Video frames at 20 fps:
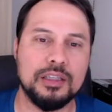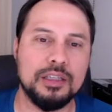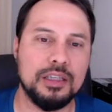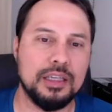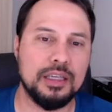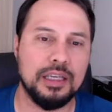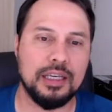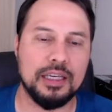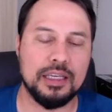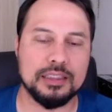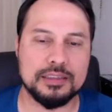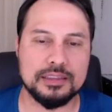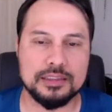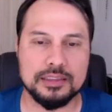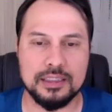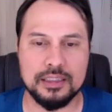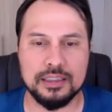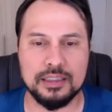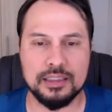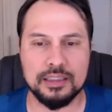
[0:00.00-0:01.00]
it's
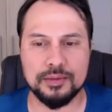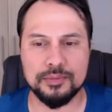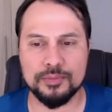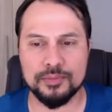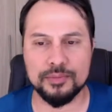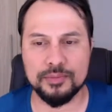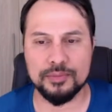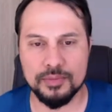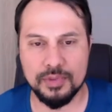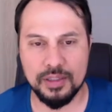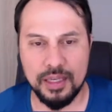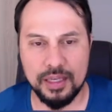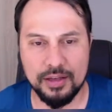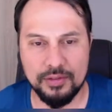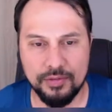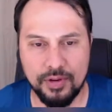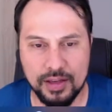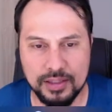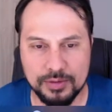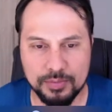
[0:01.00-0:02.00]

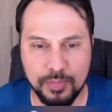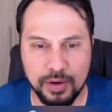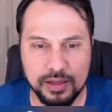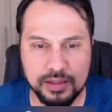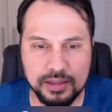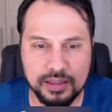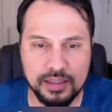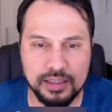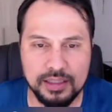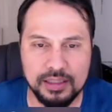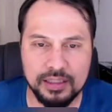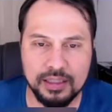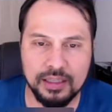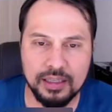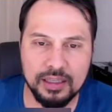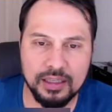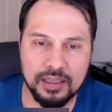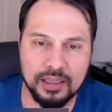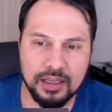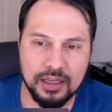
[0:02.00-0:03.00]
invest monthly.
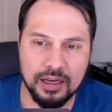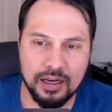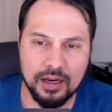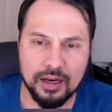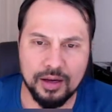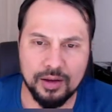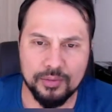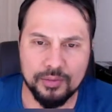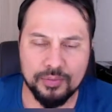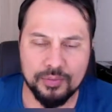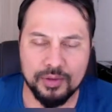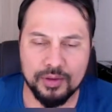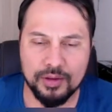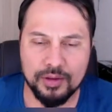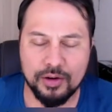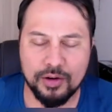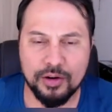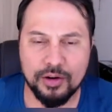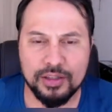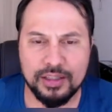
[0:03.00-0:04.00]
Uh,
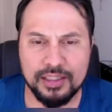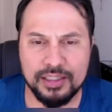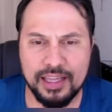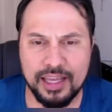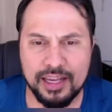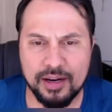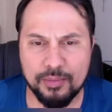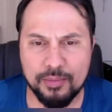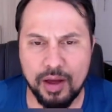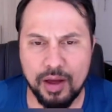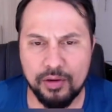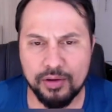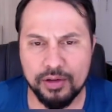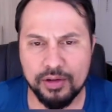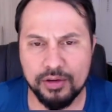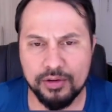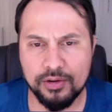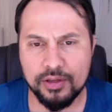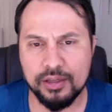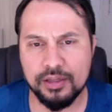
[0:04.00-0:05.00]
Currently, that I'm out
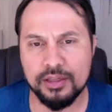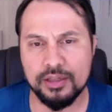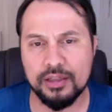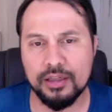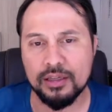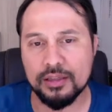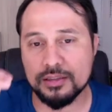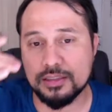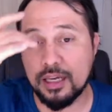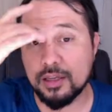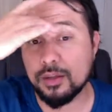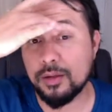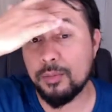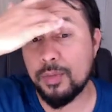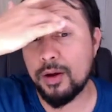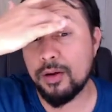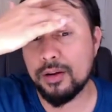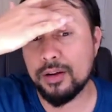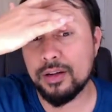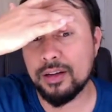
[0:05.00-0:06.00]
here in South
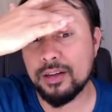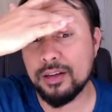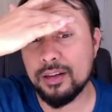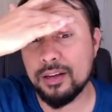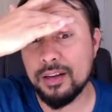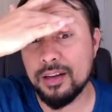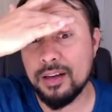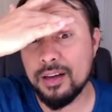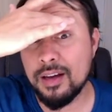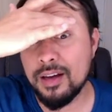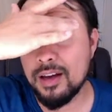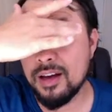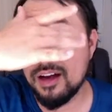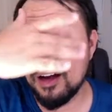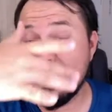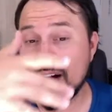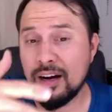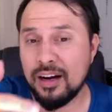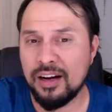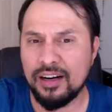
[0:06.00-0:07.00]
America,
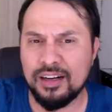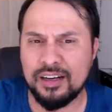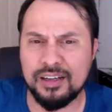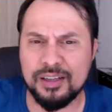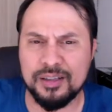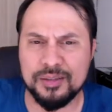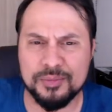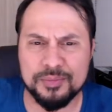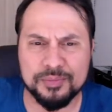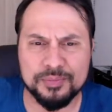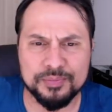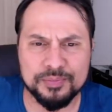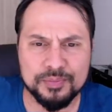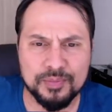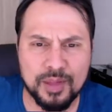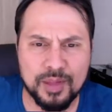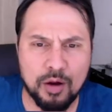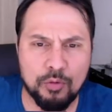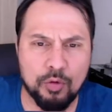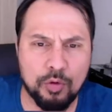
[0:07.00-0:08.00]

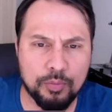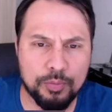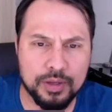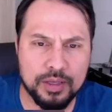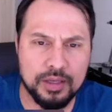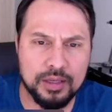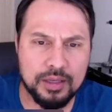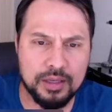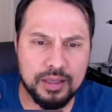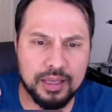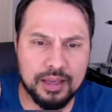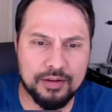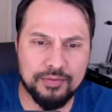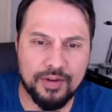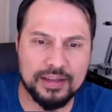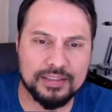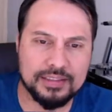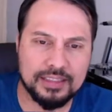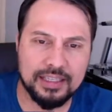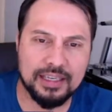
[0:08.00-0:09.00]
I won't be
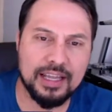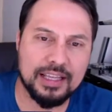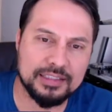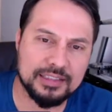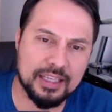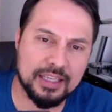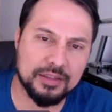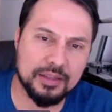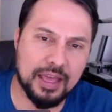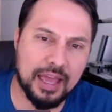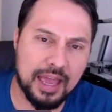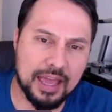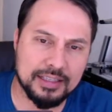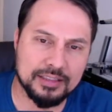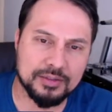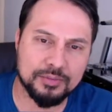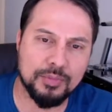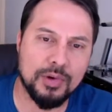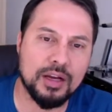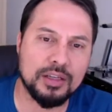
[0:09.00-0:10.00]
investing
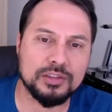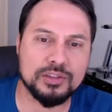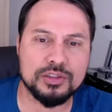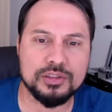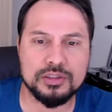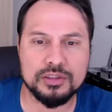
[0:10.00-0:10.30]
as much